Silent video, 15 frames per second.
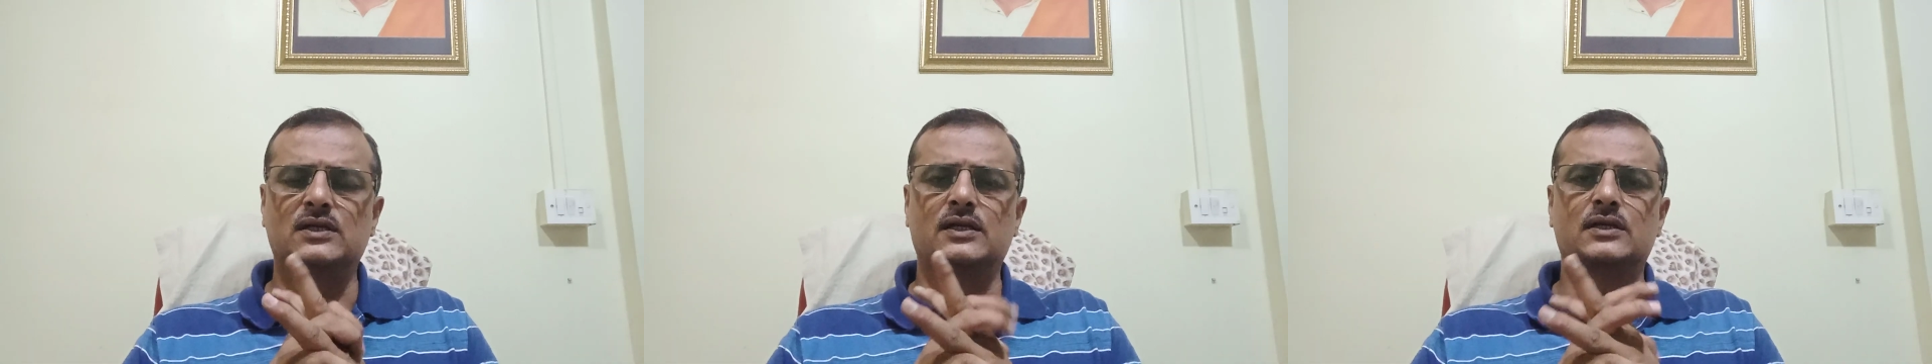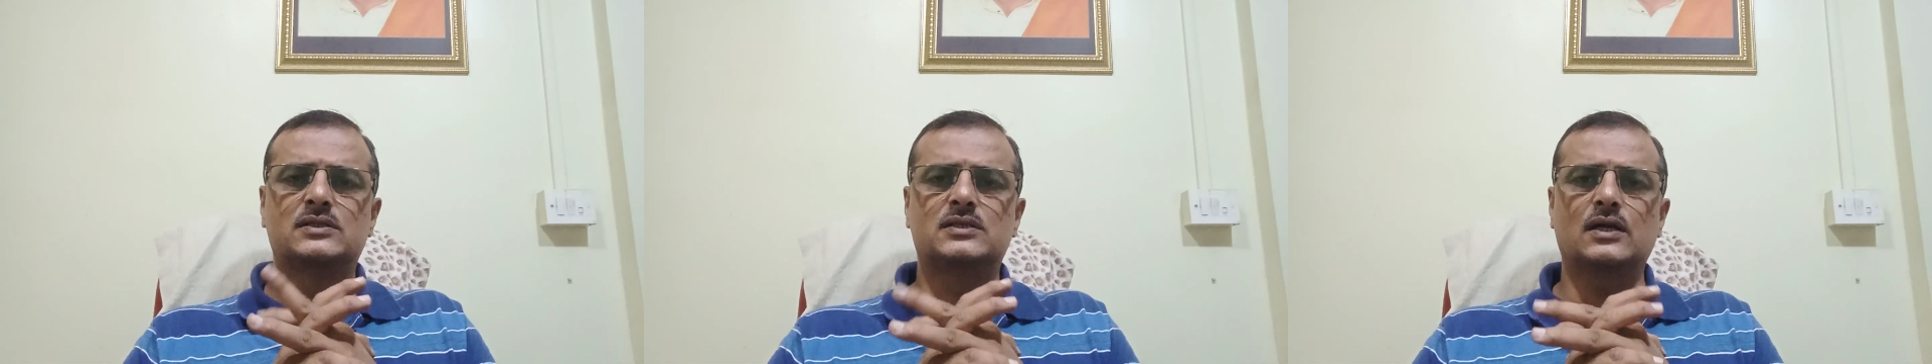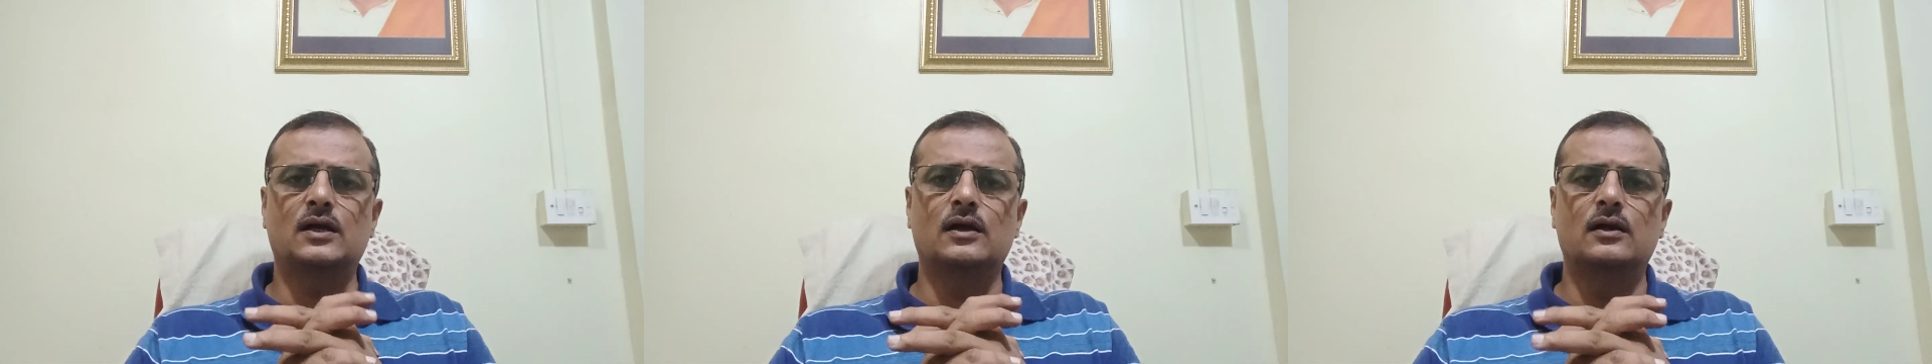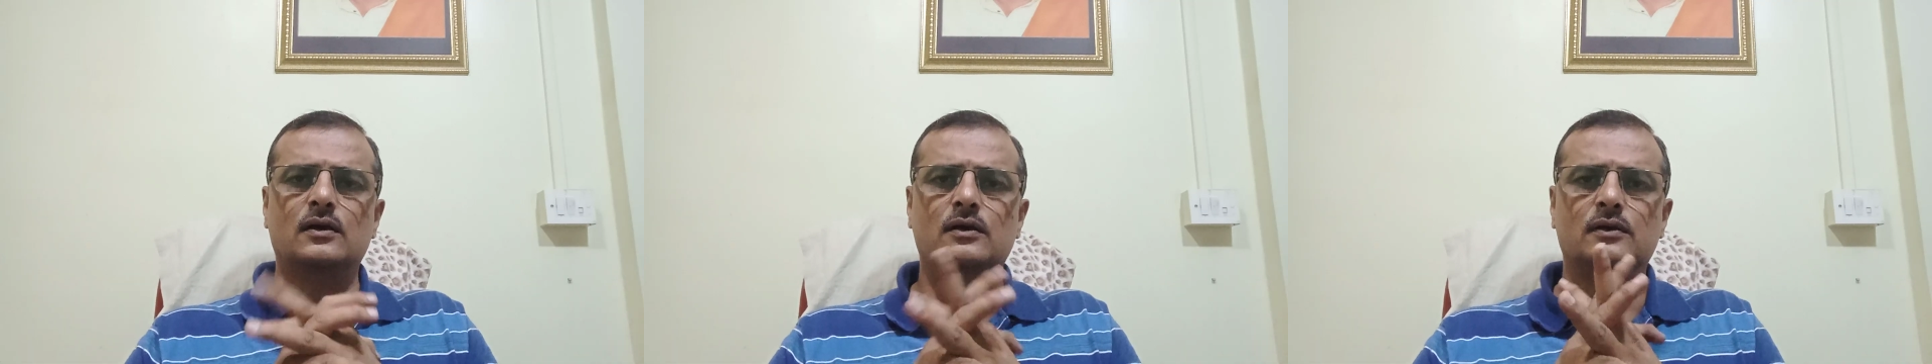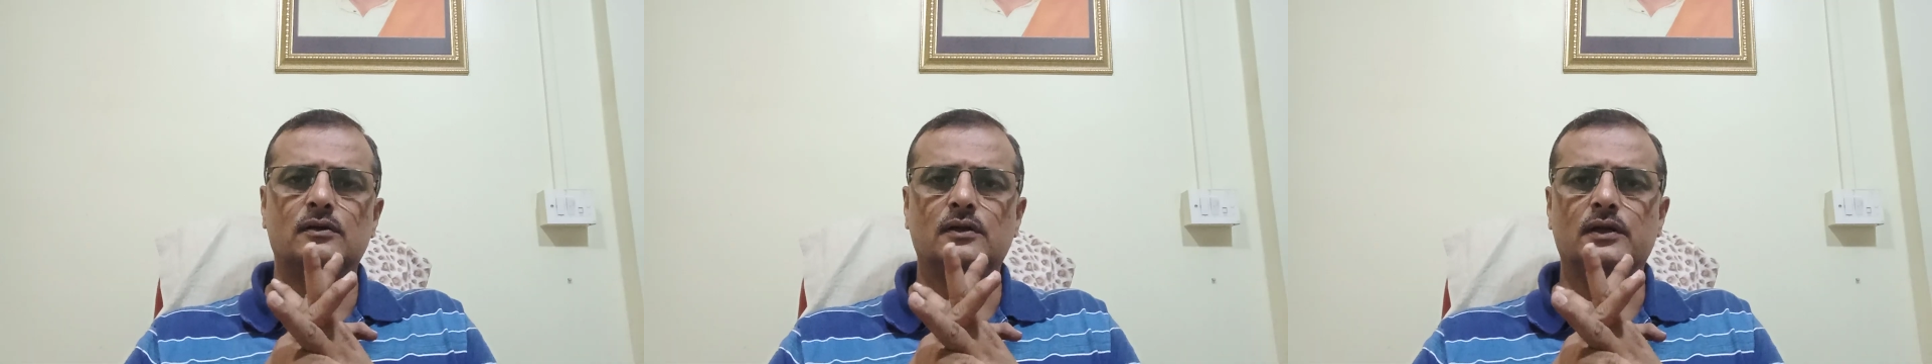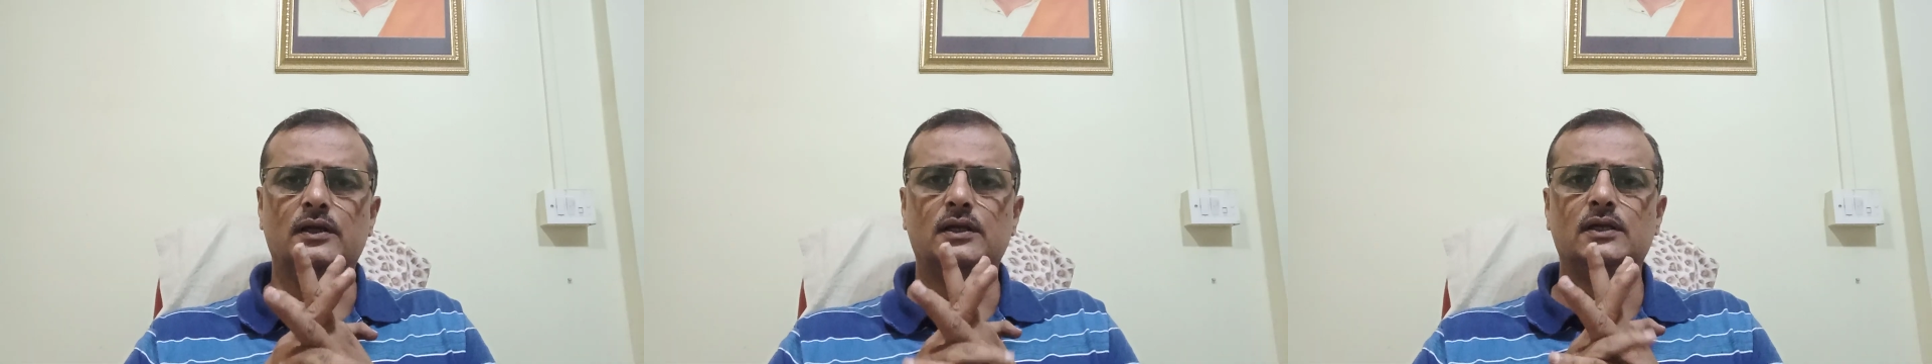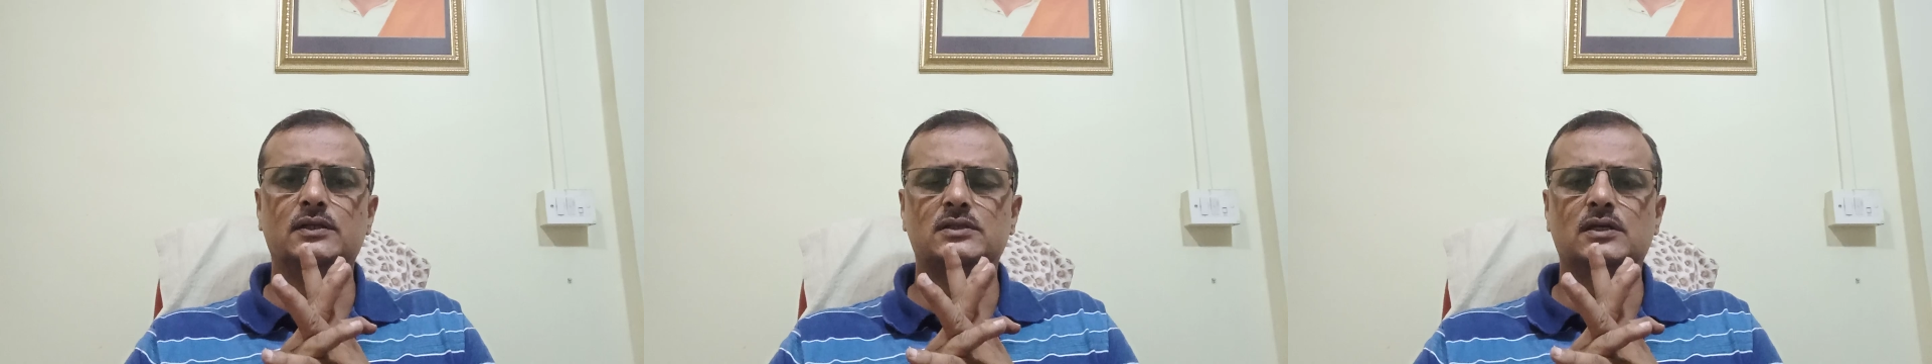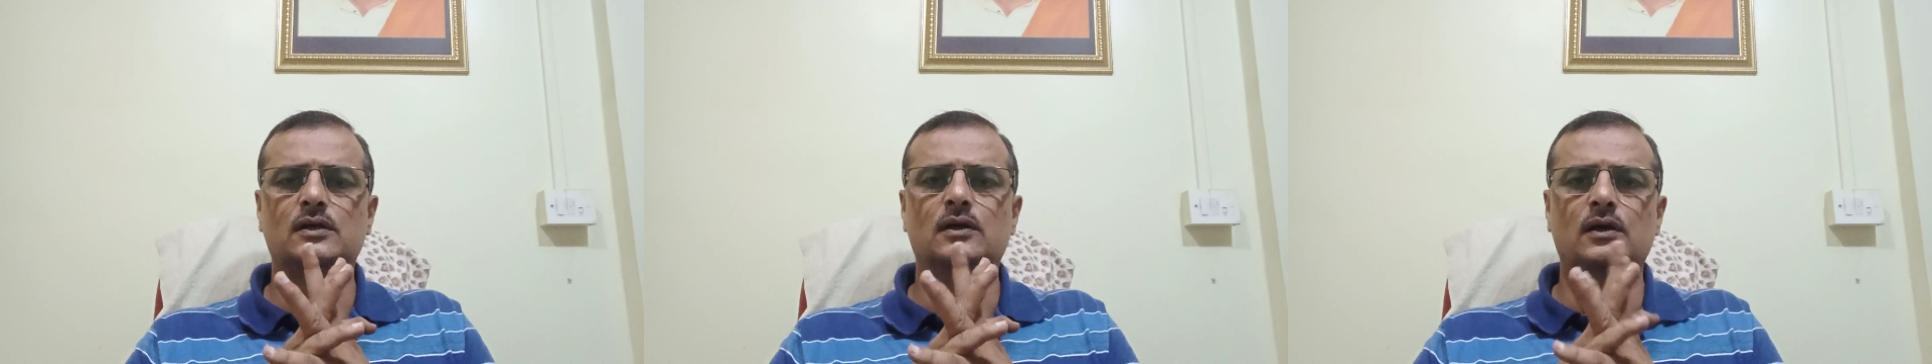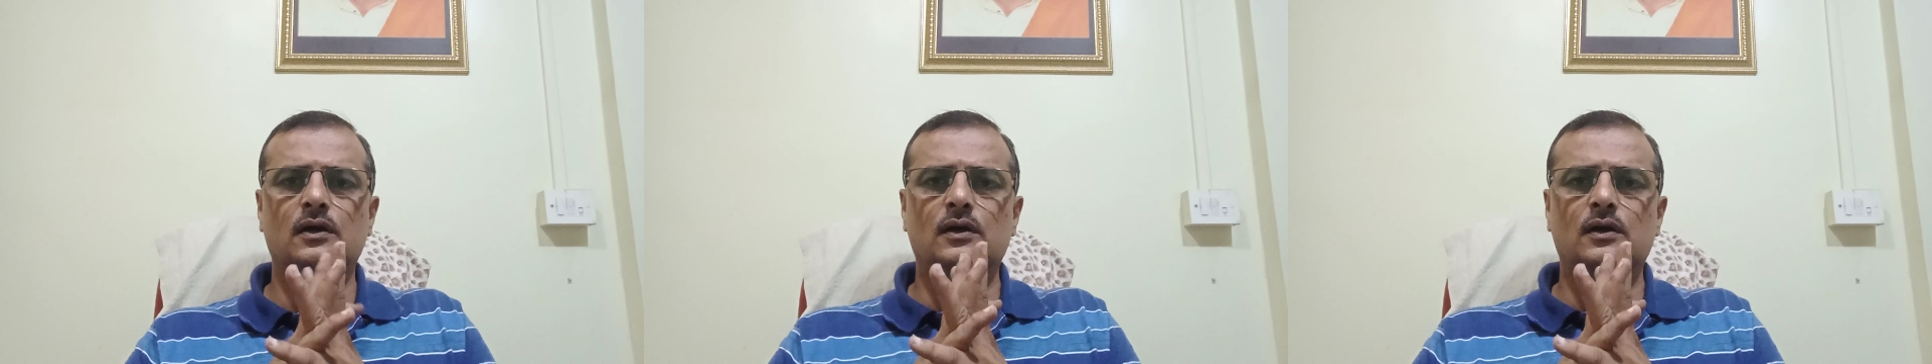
Chikitsa is,